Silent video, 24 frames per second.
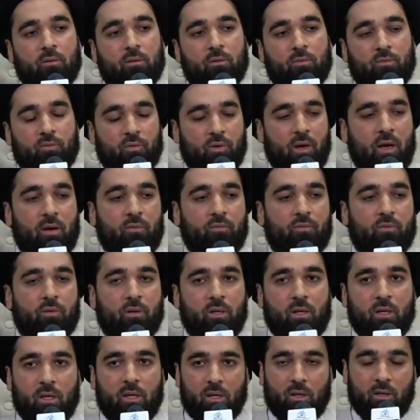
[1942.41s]
Forever.
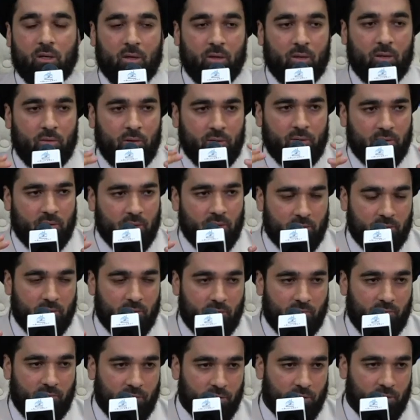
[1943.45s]
This is
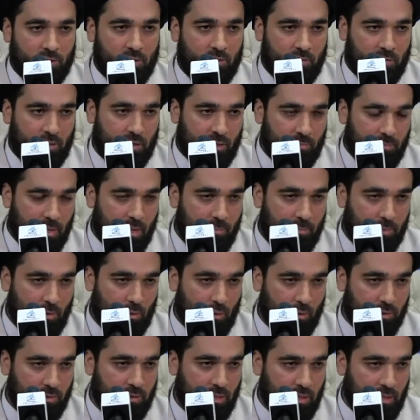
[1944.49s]
the vision that Imam al
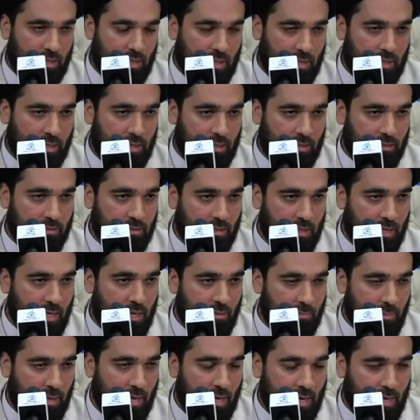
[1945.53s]
Hussein alayhi
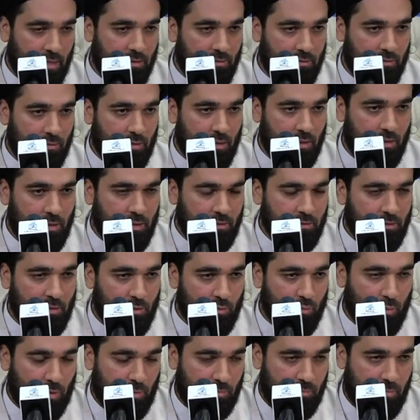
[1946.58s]
salam had. And this
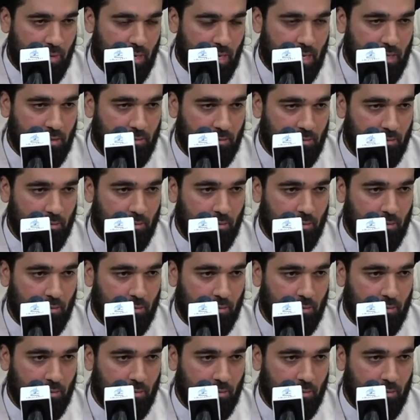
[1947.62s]
is what made